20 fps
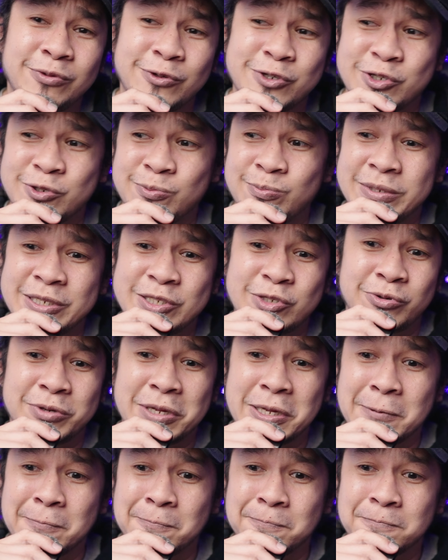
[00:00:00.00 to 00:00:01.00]
We'll be
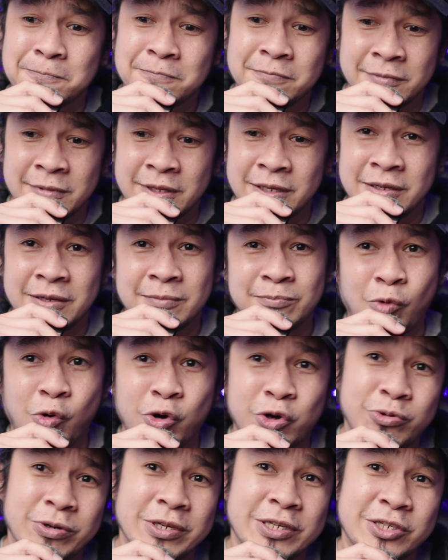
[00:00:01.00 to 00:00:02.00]
shooting
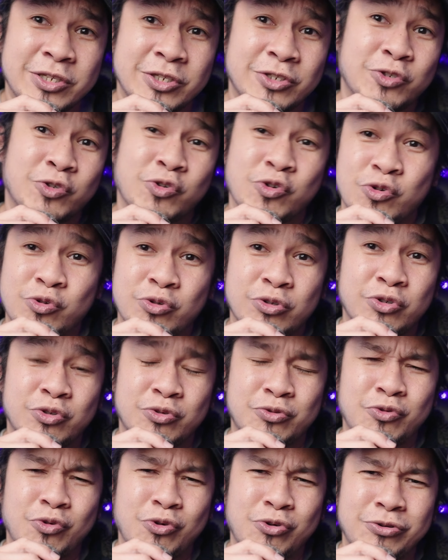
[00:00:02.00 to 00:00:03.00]
portraits
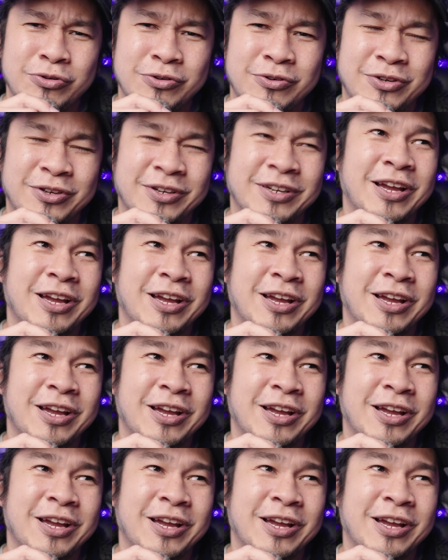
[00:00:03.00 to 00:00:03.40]
soon.